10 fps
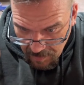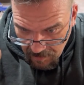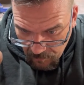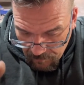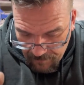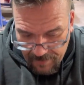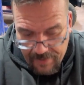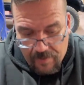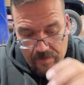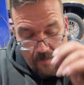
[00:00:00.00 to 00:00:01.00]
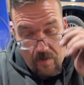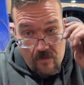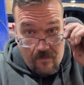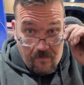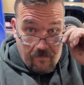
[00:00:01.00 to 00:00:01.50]
We'll find out tomorrow.
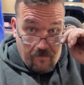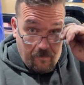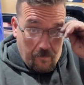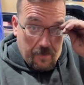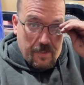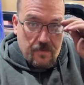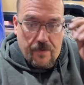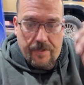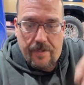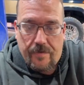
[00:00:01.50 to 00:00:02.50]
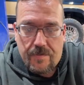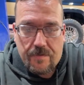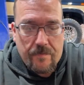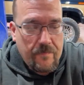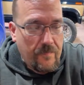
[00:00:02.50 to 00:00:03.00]
But that's where it goes.
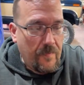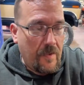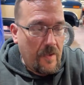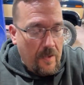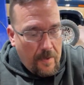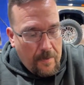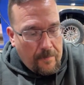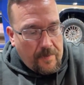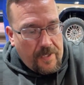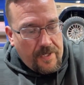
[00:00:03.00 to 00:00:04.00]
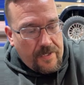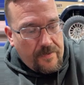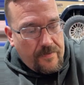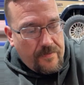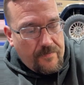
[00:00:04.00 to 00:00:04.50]
Glad
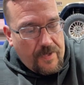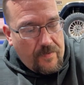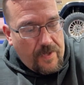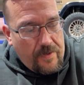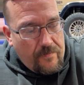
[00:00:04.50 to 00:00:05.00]
I found that.